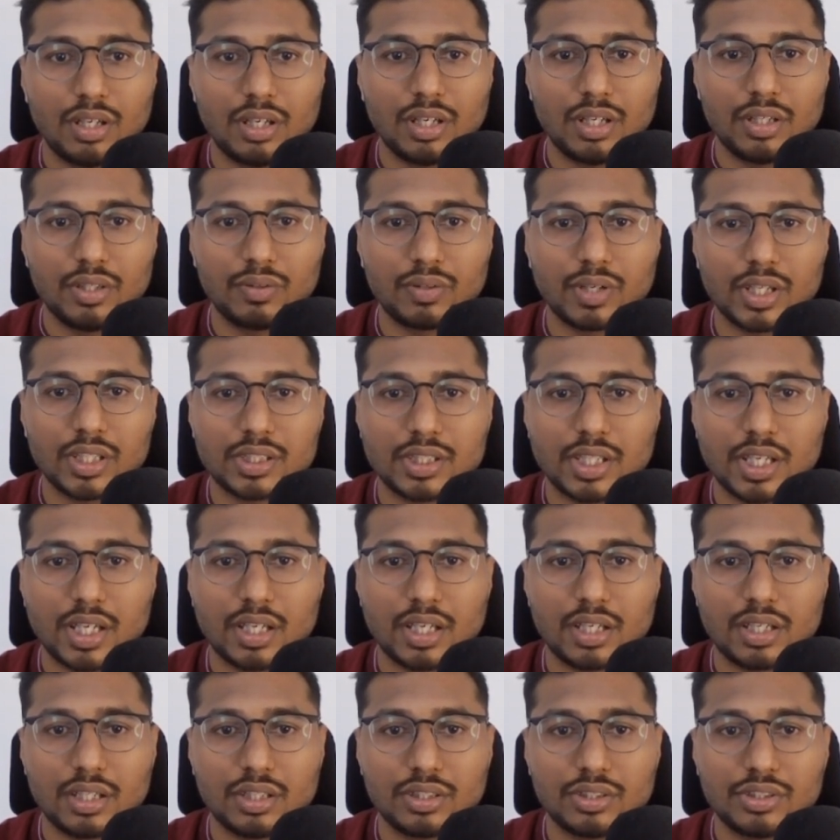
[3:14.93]
you guys
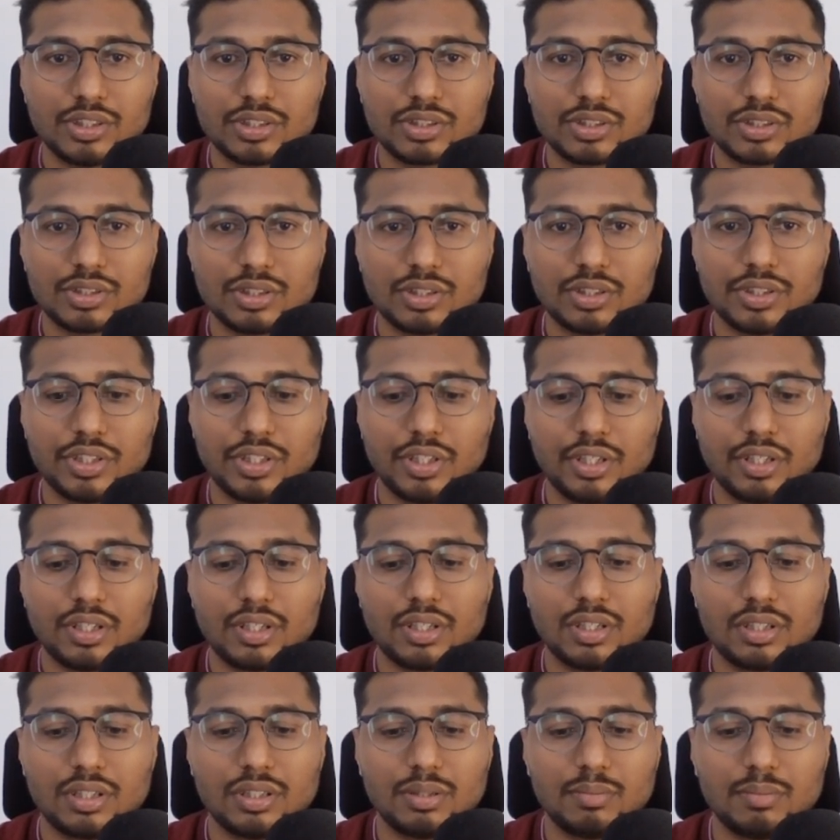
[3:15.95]
can just search
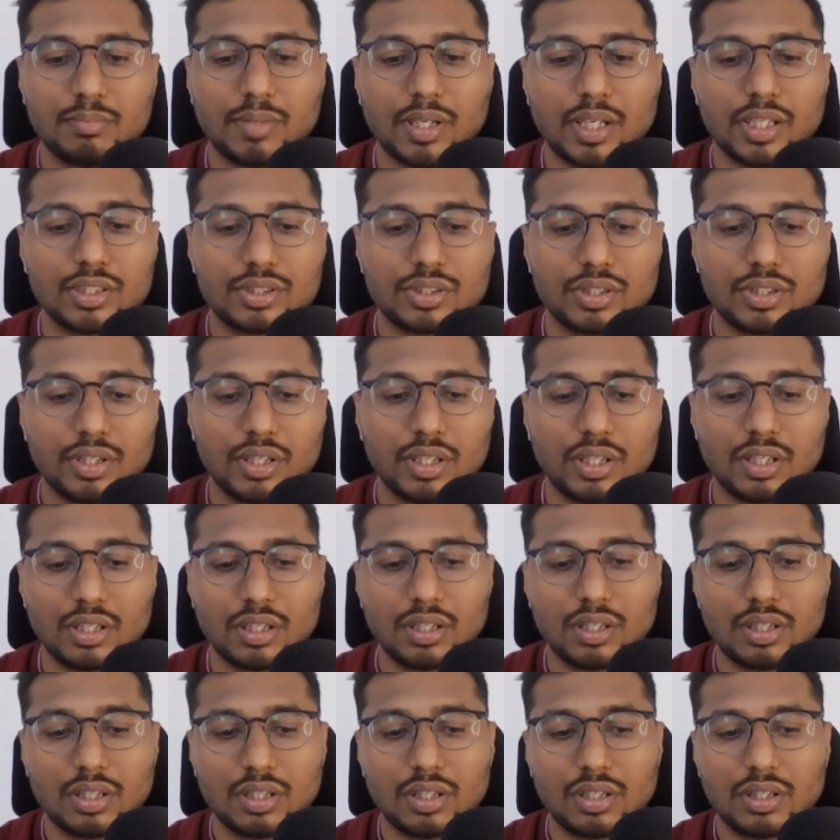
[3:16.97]
here the
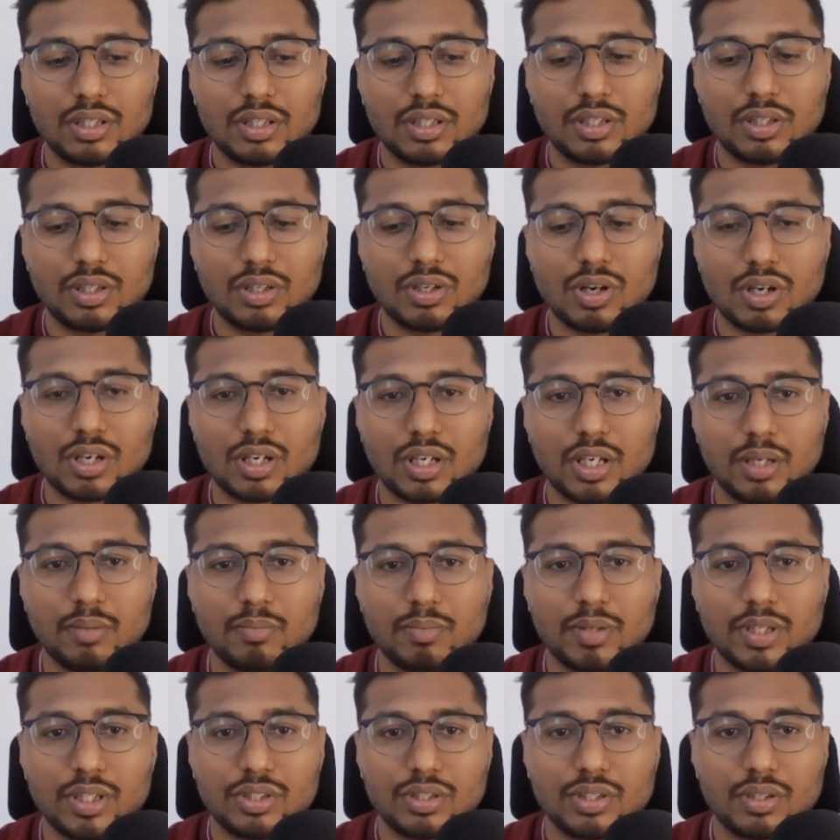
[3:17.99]
MySQL Docker
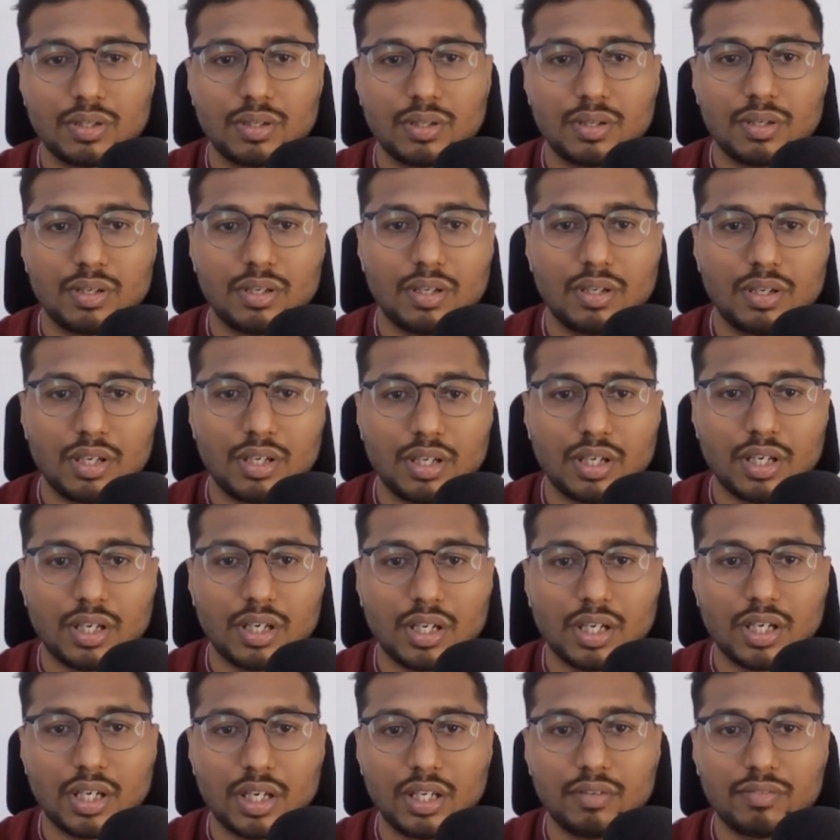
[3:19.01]
image,
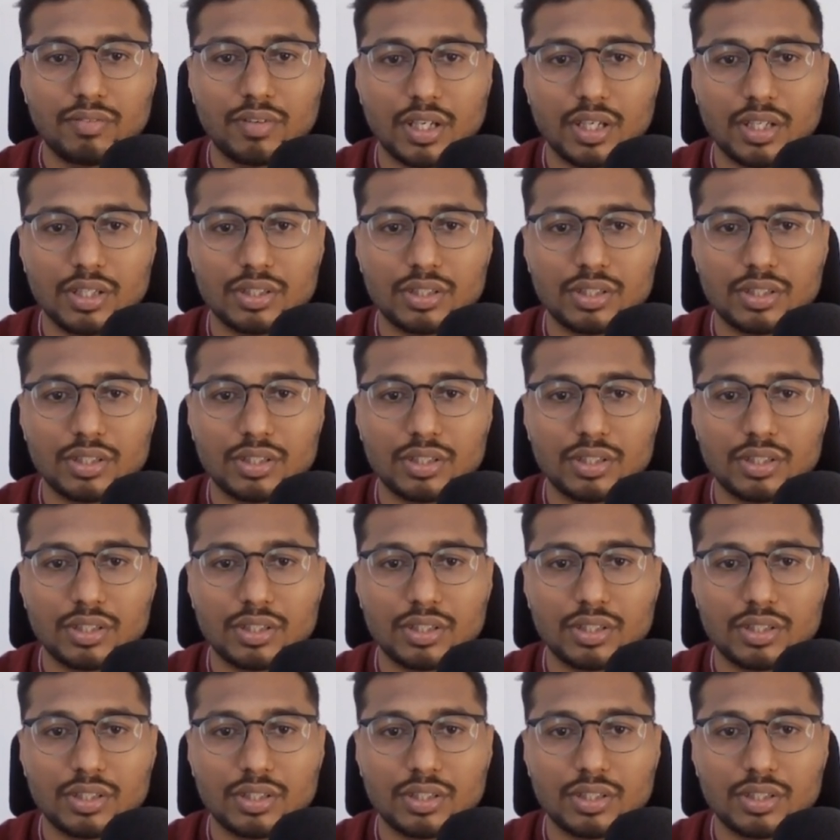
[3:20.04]
and if I